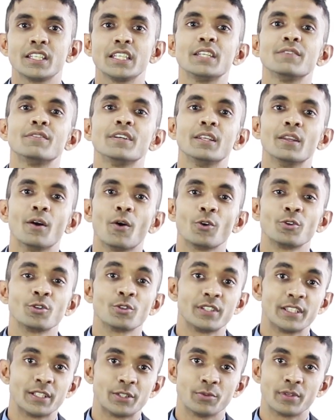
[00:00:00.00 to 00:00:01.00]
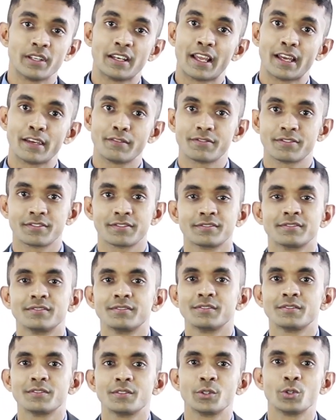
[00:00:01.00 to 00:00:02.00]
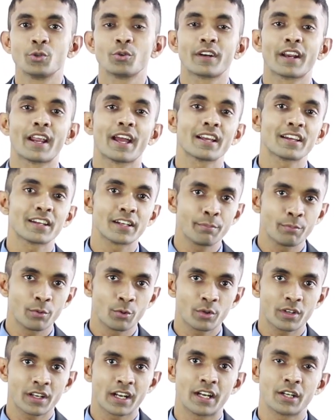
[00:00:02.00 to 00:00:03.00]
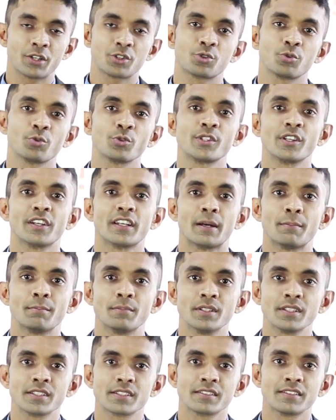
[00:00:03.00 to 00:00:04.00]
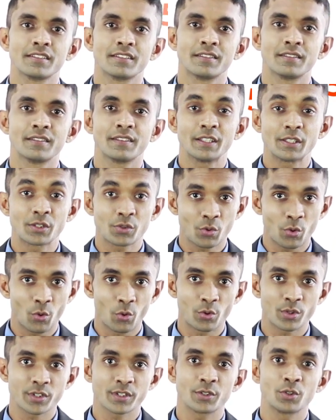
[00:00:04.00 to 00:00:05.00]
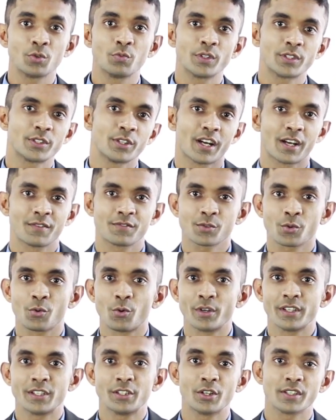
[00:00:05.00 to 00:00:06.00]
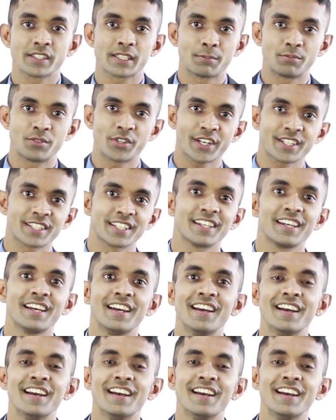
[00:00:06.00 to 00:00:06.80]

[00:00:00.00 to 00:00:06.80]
even on your day-to-day life. Your rank report card shows your numbers, the scores which you have scored in your subject.